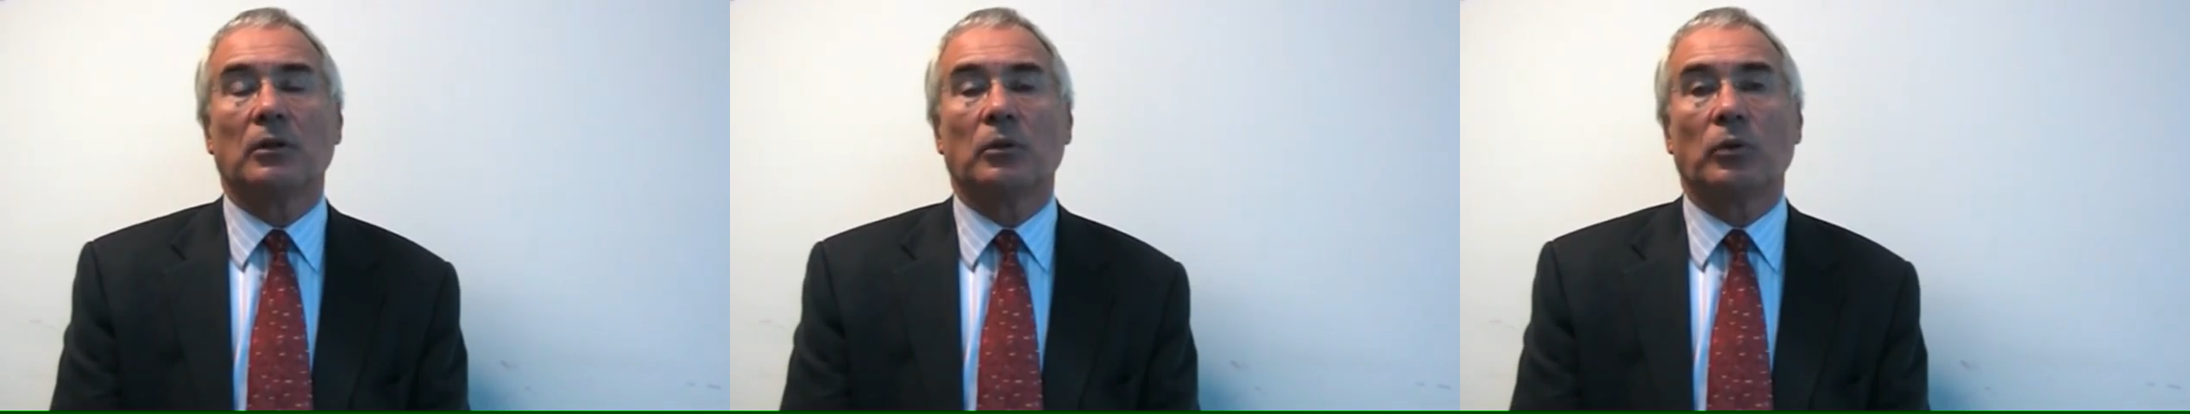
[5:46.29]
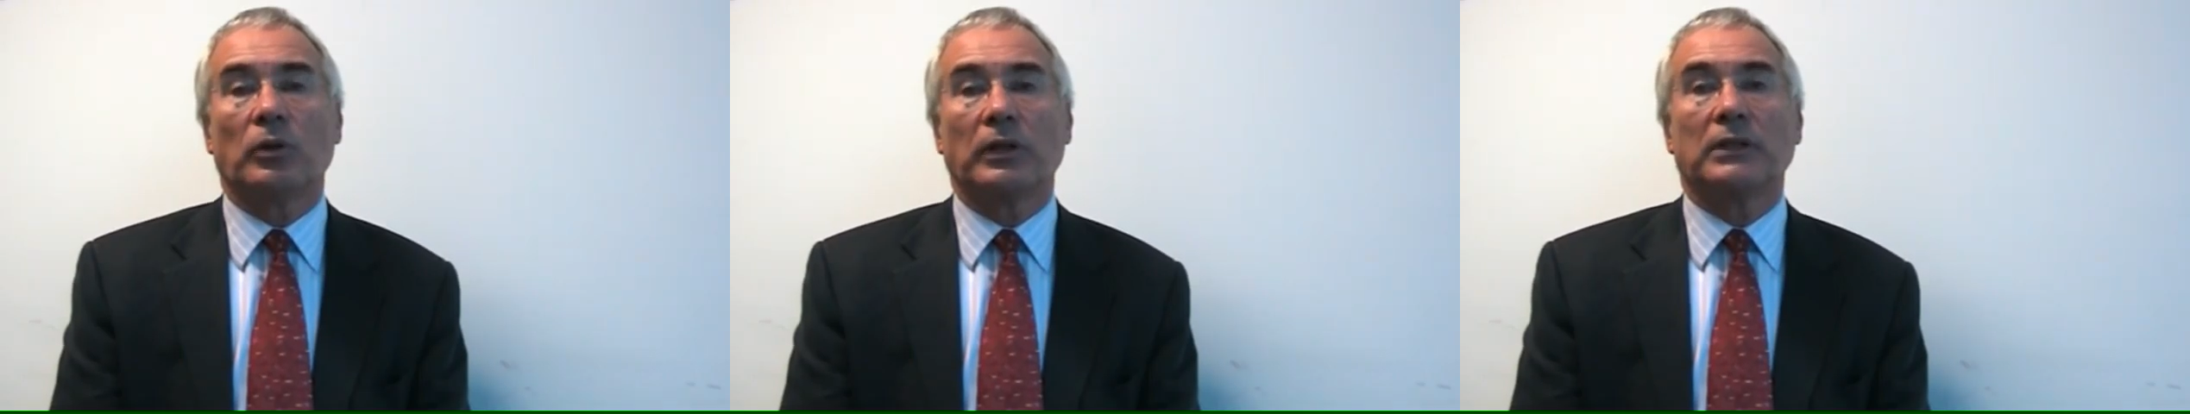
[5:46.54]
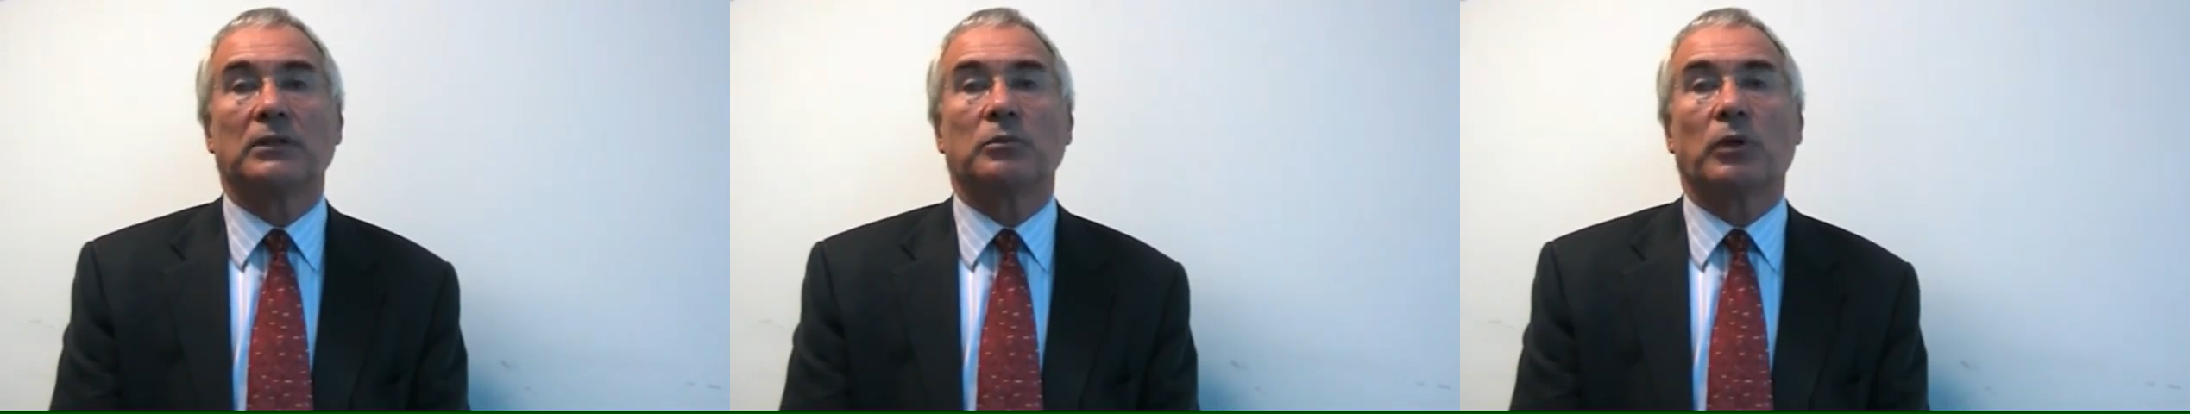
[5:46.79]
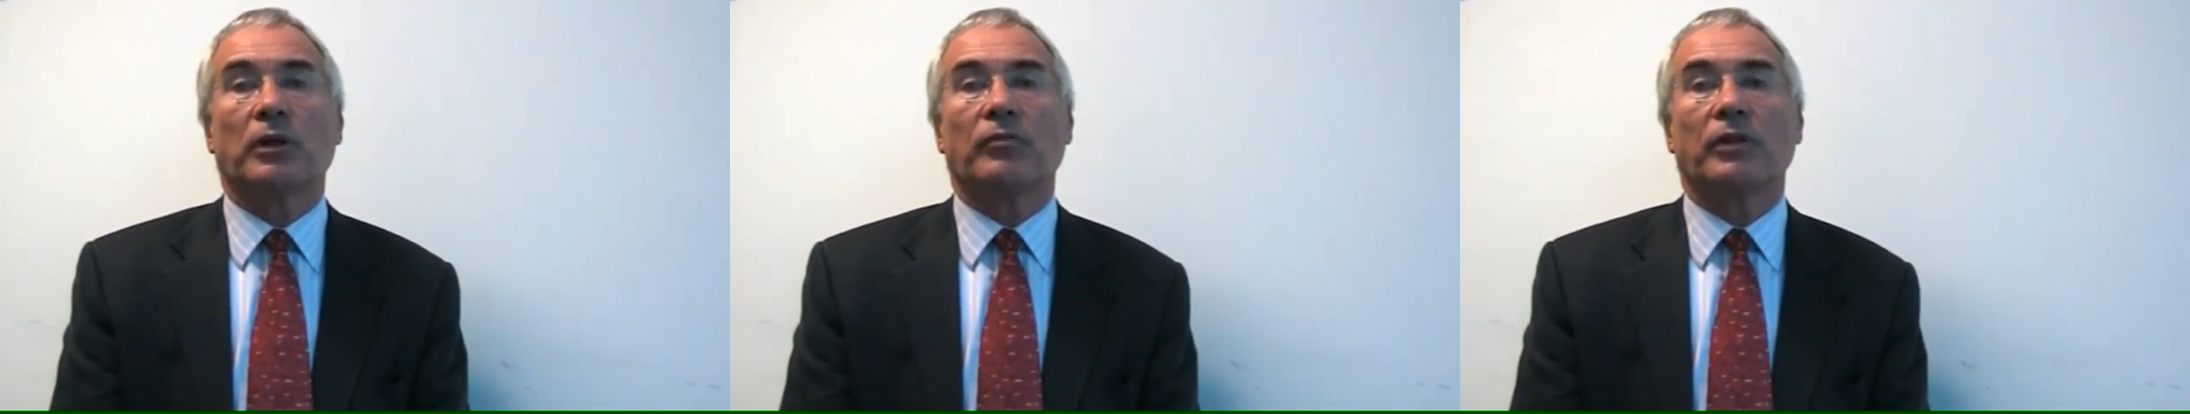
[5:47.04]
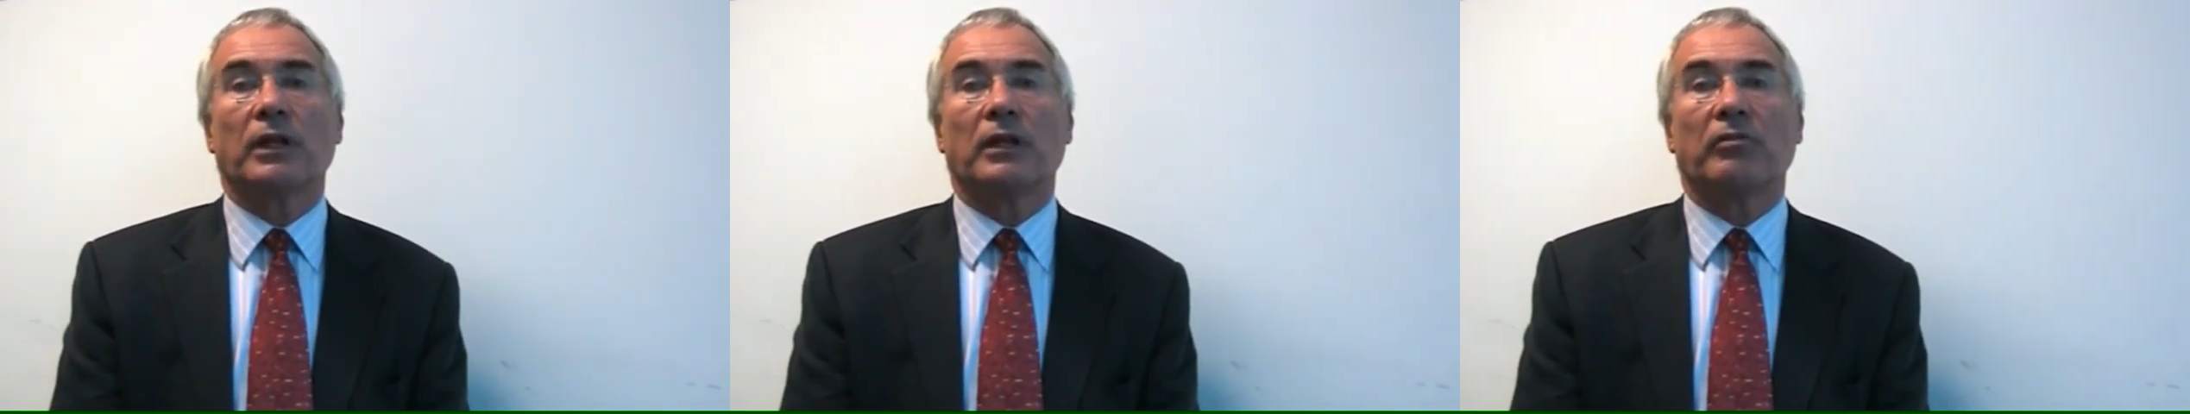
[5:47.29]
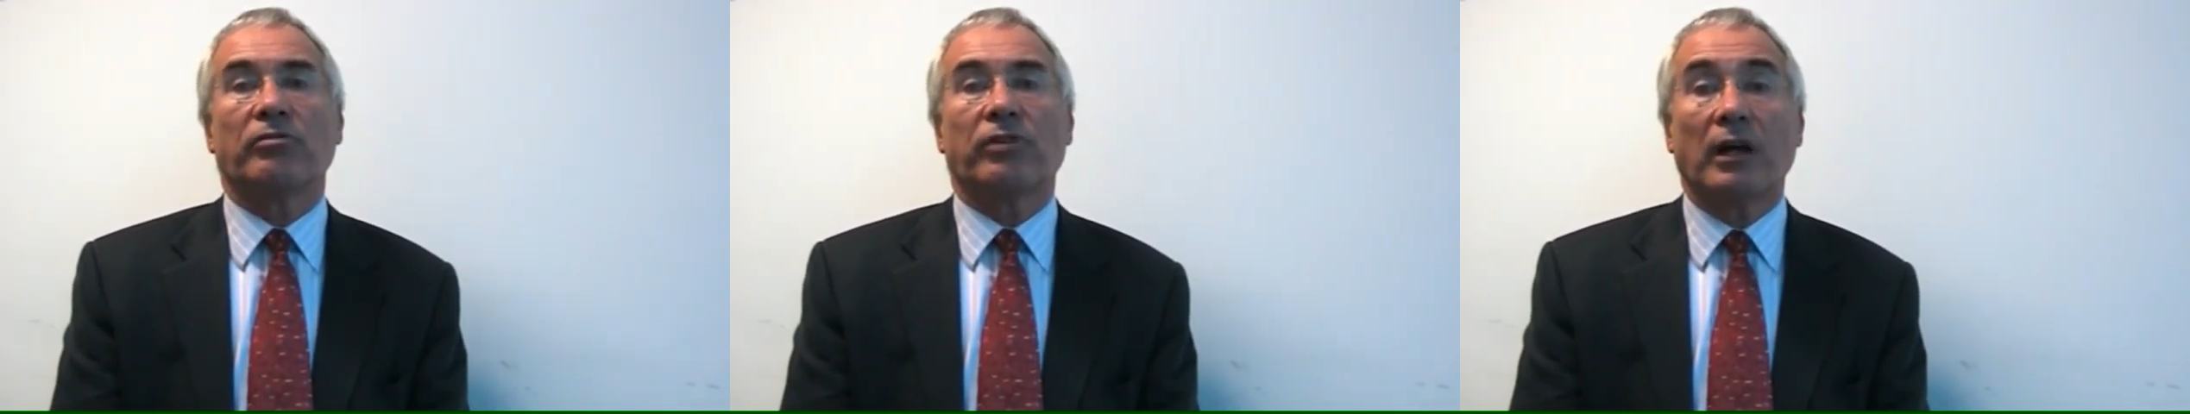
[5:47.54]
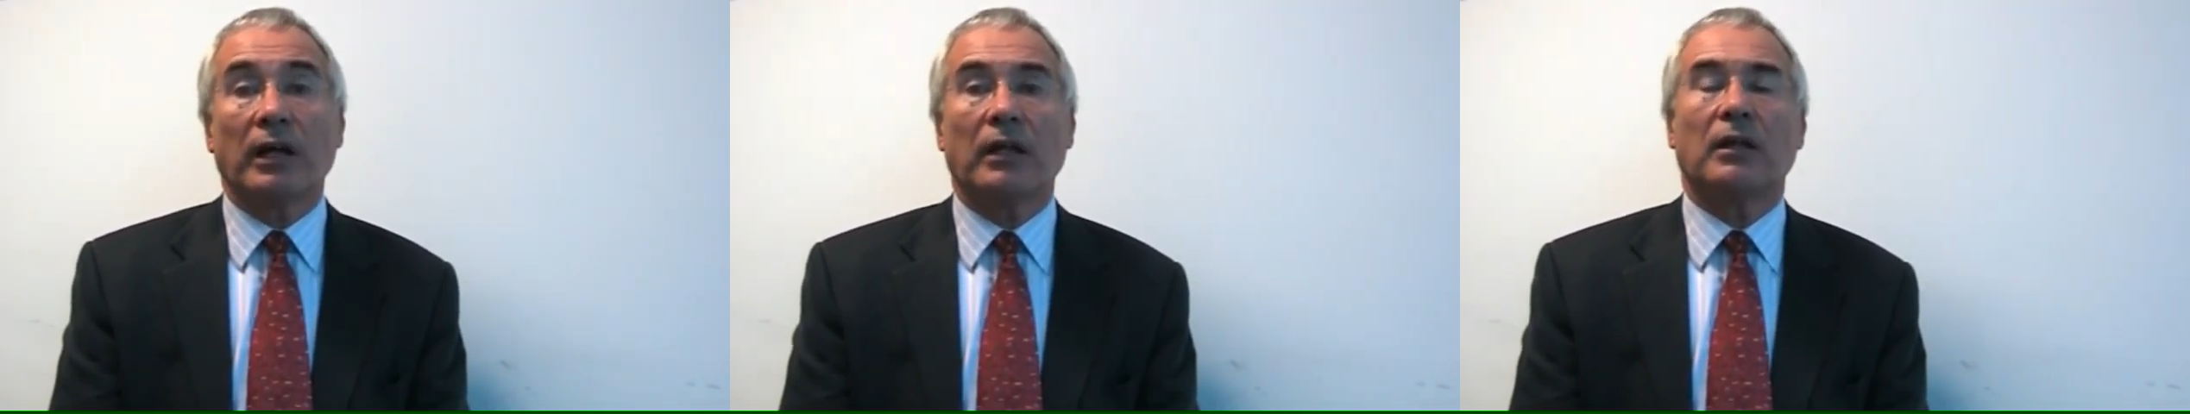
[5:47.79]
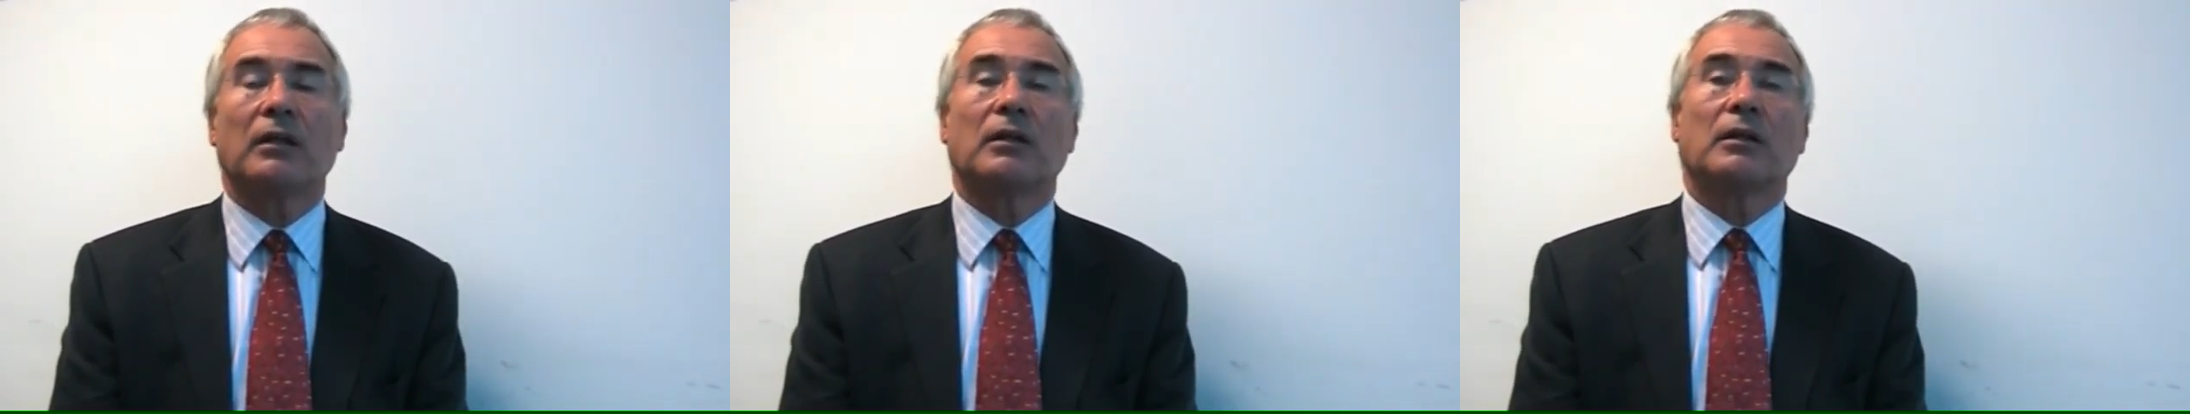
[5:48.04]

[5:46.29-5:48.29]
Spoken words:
what is one of the defining